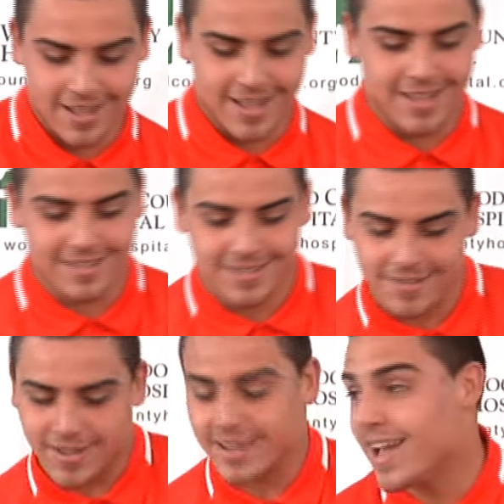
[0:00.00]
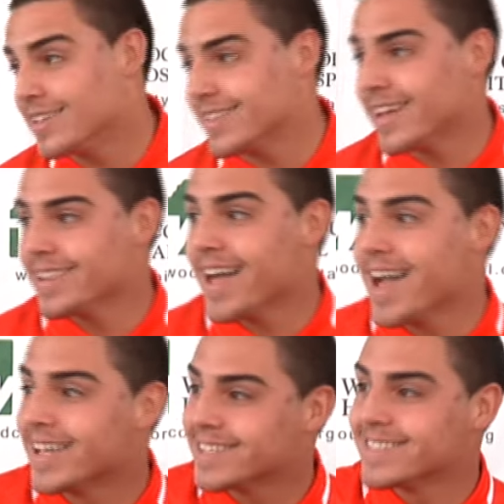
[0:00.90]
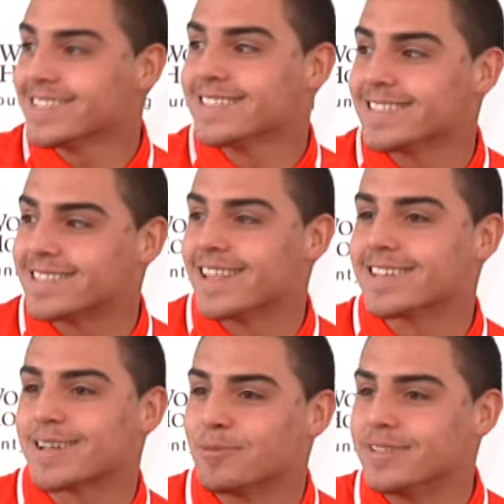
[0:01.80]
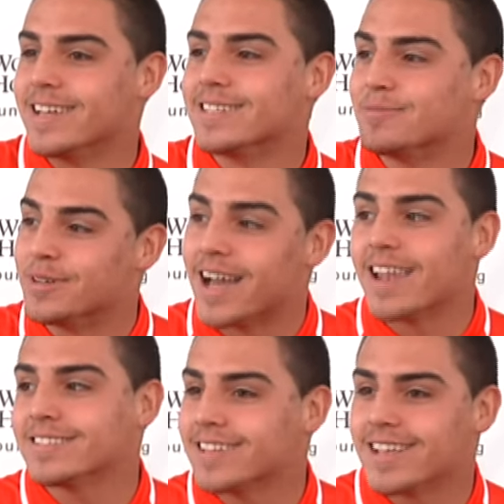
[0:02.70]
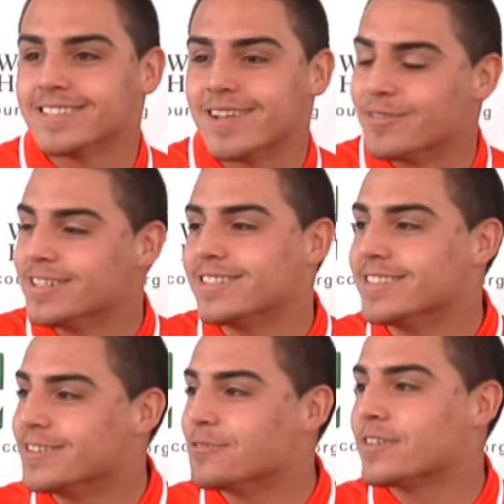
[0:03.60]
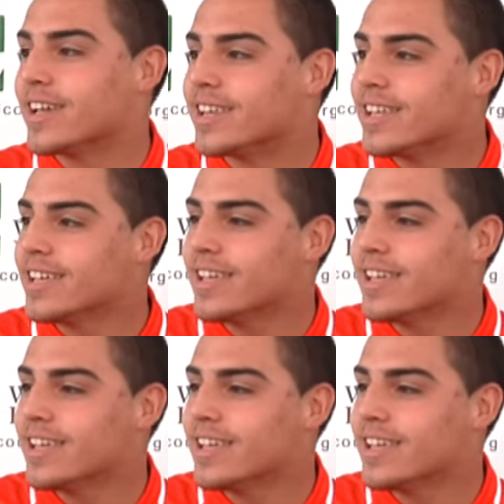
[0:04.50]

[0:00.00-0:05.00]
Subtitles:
I've gotten asked that a lot these last couple of days, but honestly, I was never a Toledo fan.